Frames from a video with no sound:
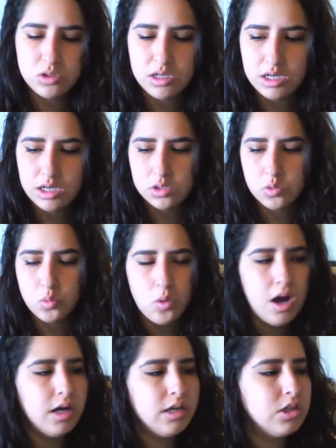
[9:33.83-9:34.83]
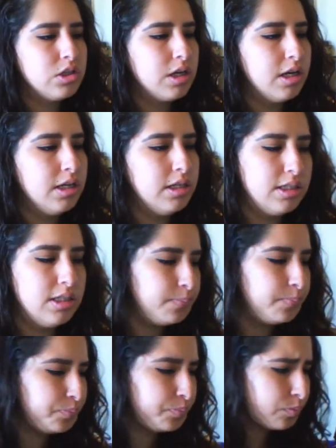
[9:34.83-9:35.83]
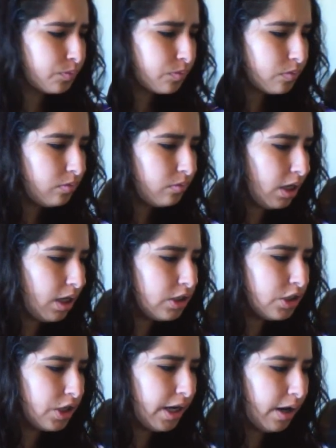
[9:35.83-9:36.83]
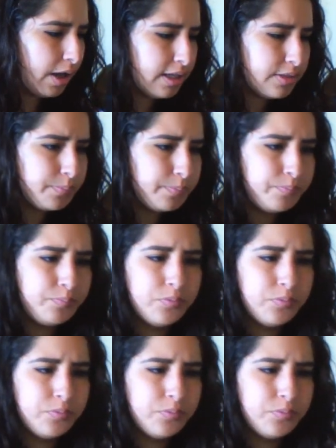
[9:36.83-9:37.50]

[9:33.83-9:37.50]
need to watch because, check it out, guys.